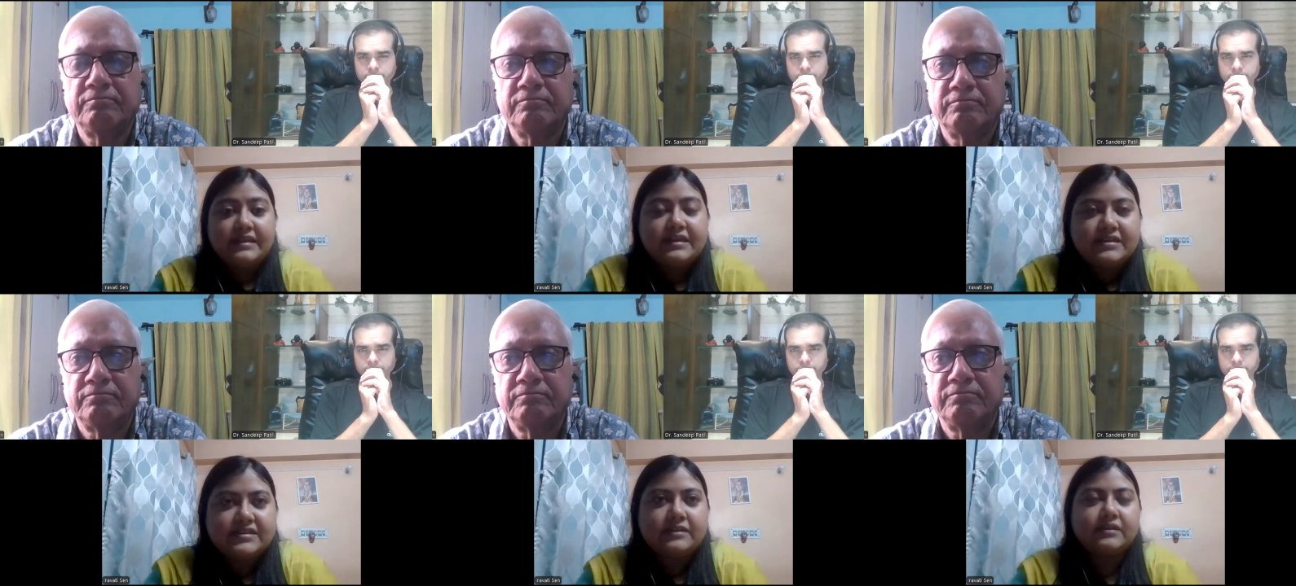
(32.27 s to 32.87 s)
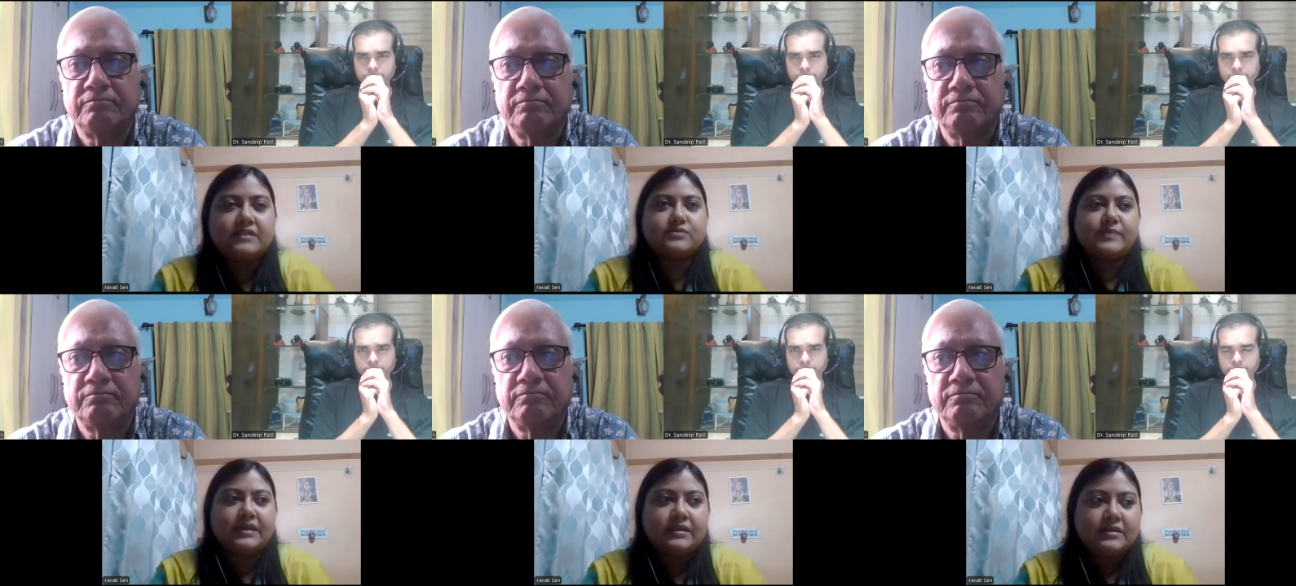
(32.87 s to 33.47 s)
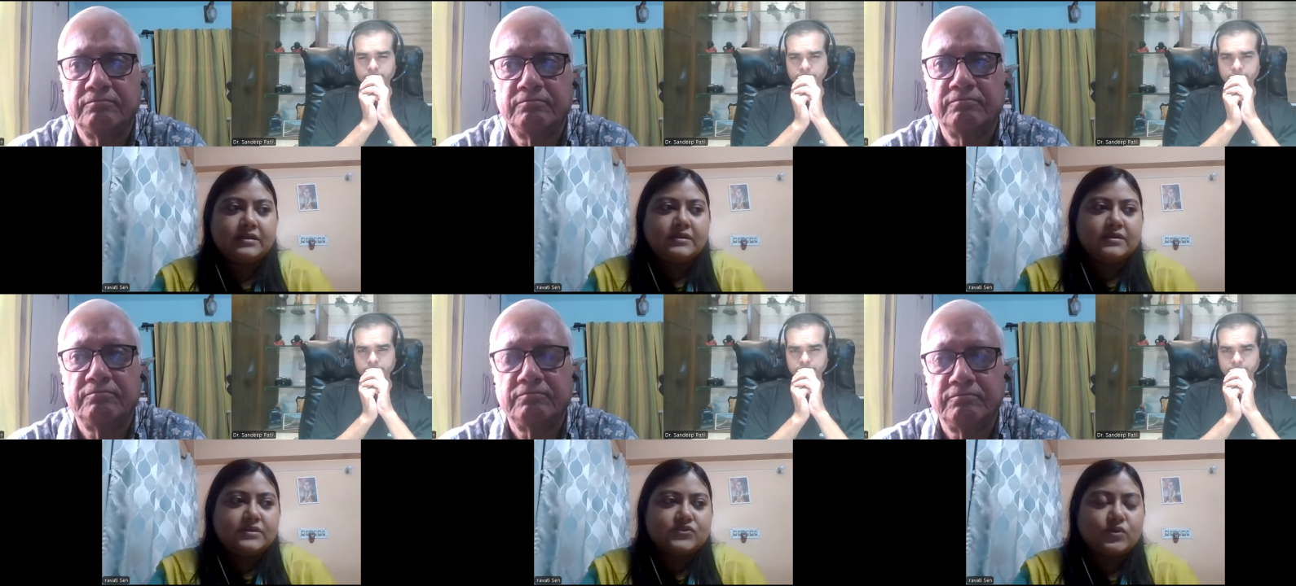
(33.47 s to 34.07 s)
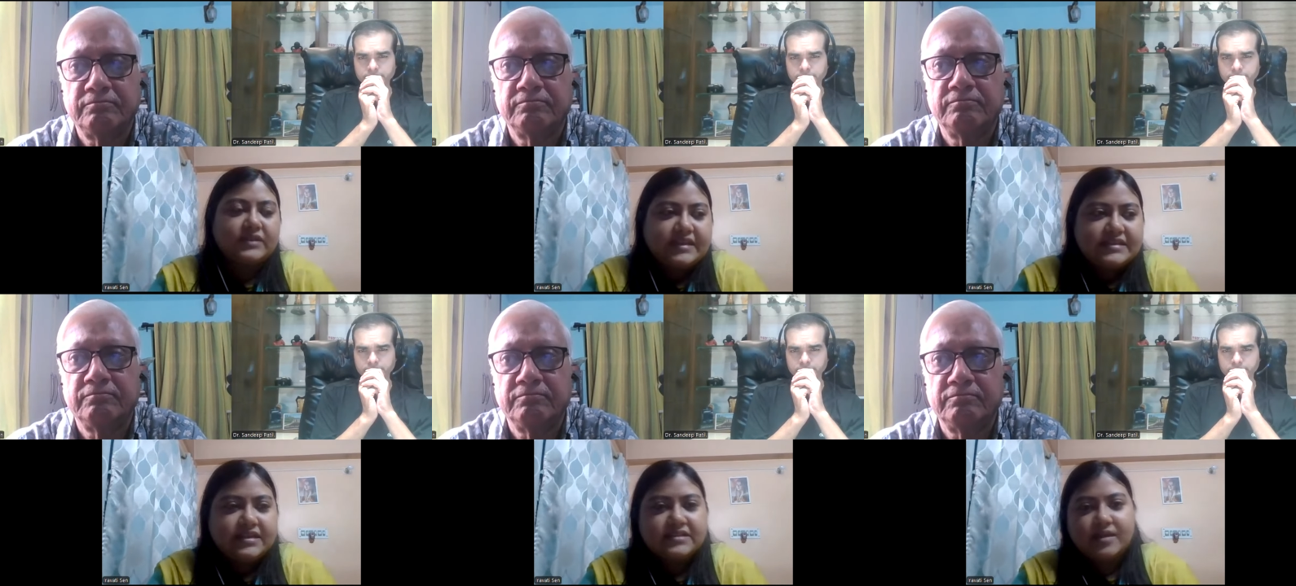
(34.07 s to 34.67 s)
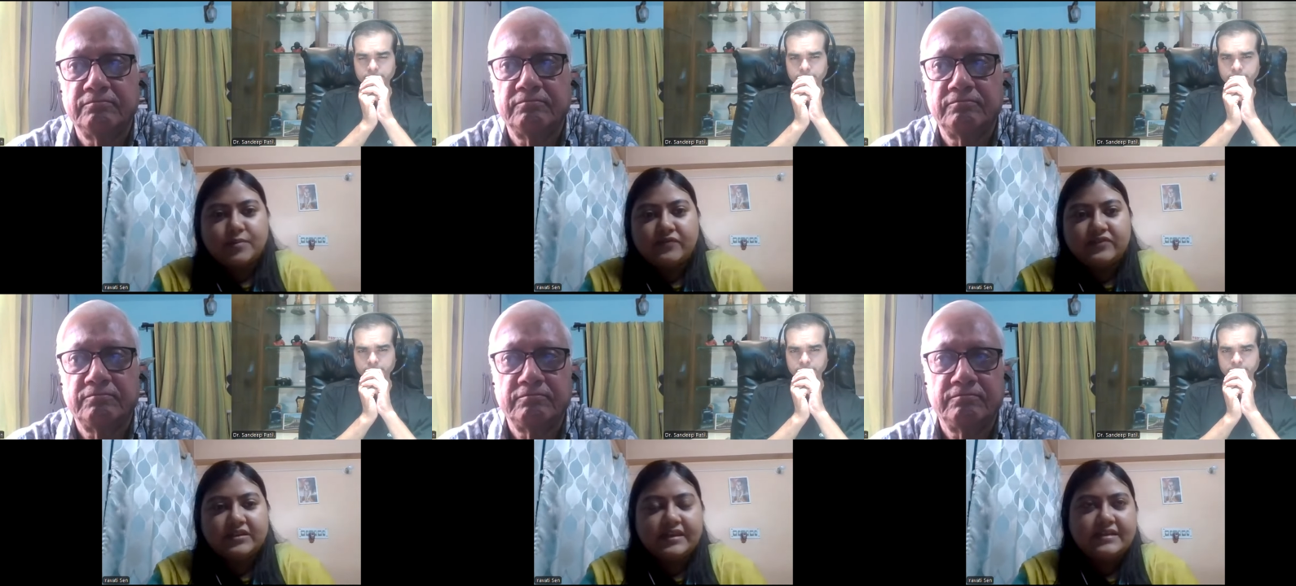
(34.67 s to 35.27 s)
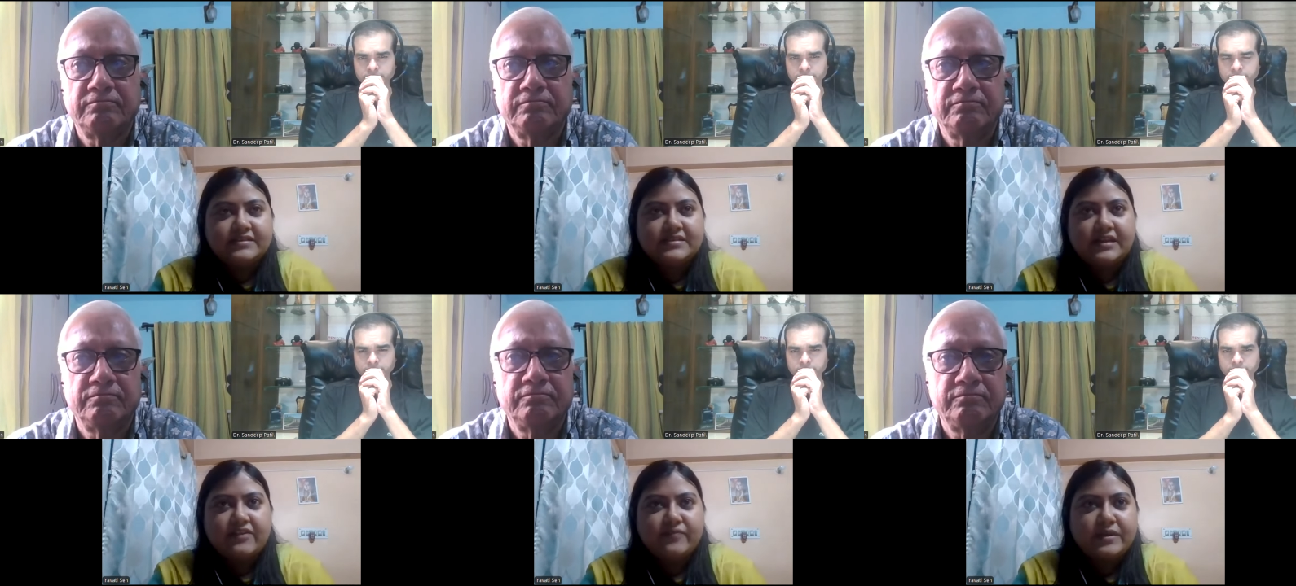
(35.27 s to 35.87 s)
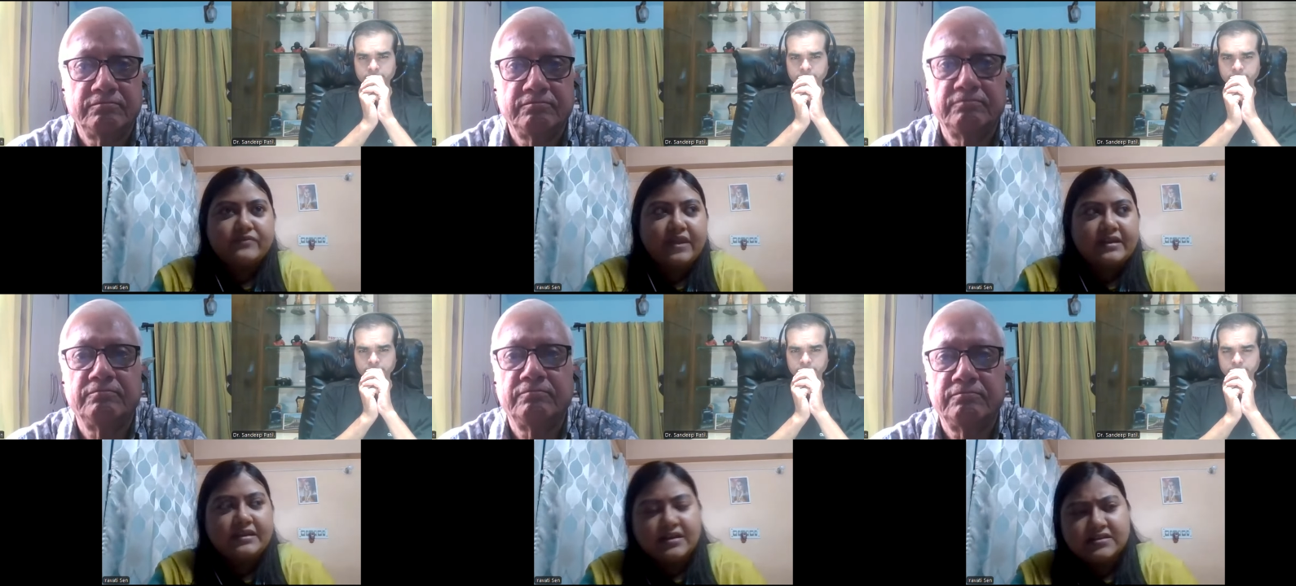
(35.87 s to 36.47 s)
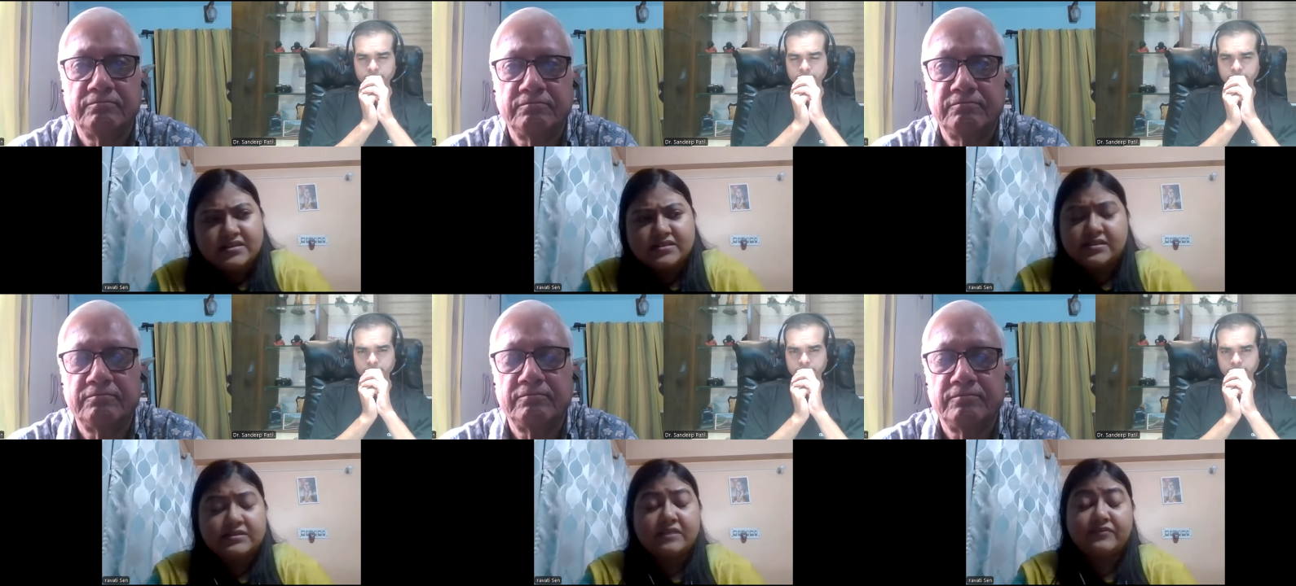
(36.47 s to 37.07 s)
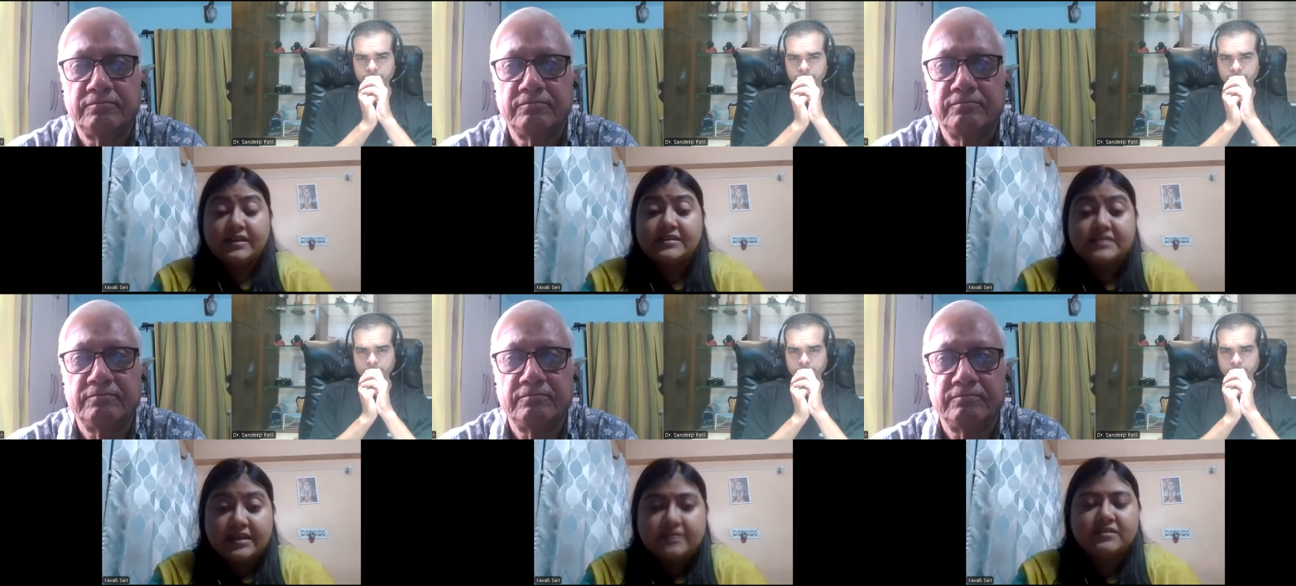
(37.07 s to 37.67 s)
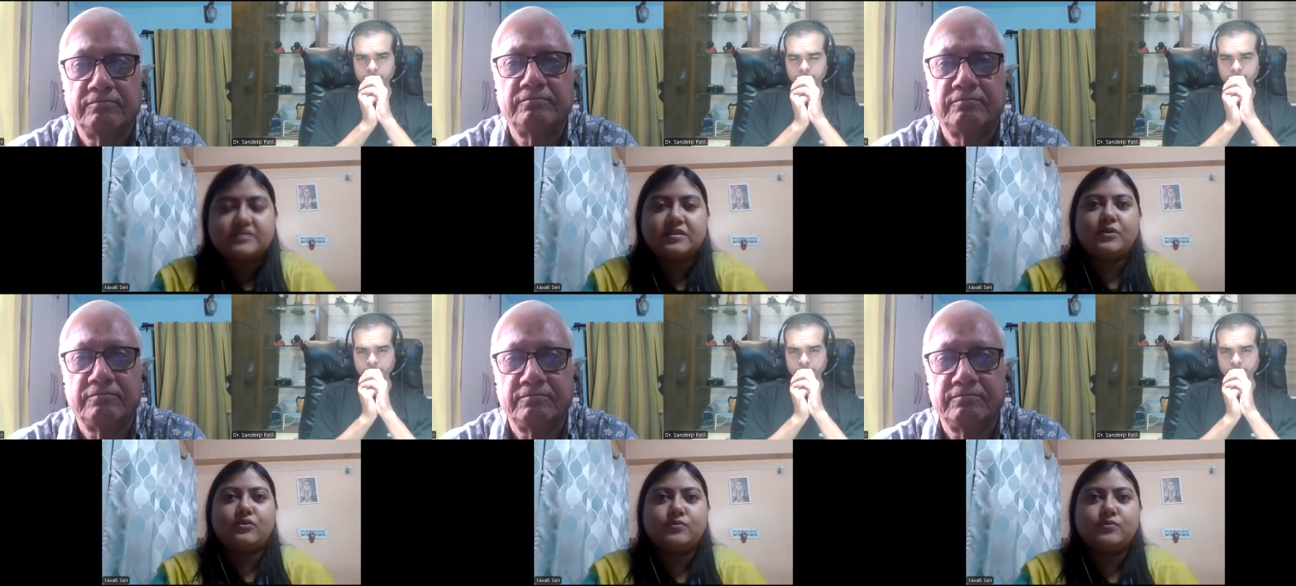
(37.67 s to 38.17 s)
Speaker 1: eating as well. So these are some of the things that I have been very consistent and very serious about,